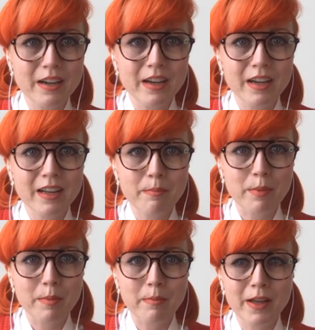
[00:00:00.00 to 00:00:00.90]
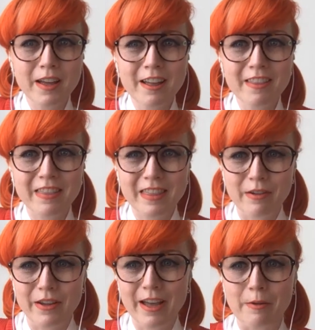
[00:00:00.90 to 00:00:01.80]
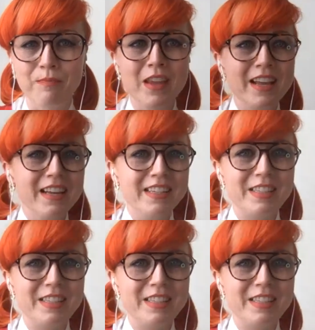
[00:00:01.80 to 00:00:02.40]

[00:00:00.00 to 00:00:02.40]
up here. There we go.